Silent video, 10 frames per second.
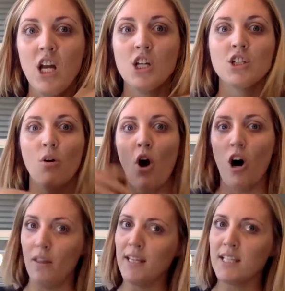So
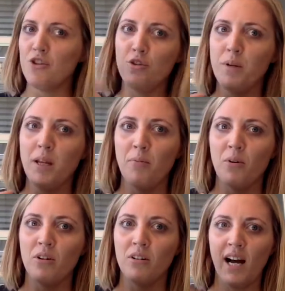all these new
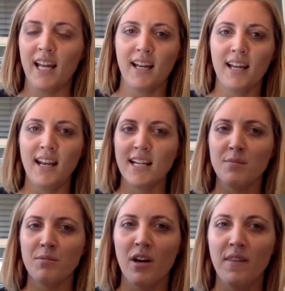people, I get connected
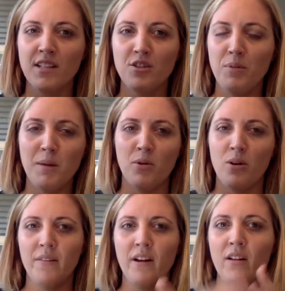with all these new people,
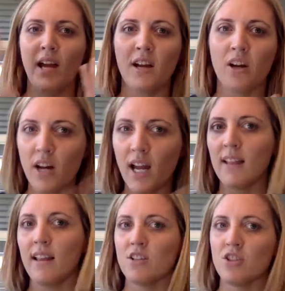and they're like, okay,
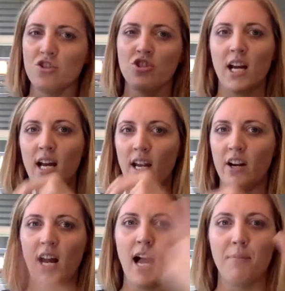let's check out
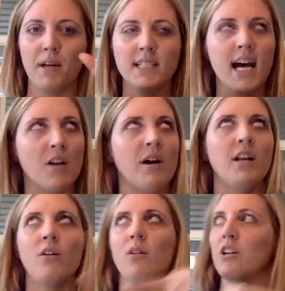Erin Hopkins. How do I
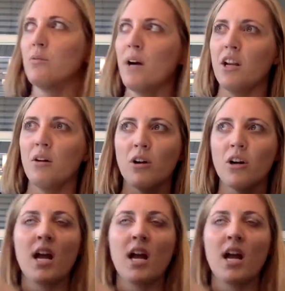know her? Do I know her?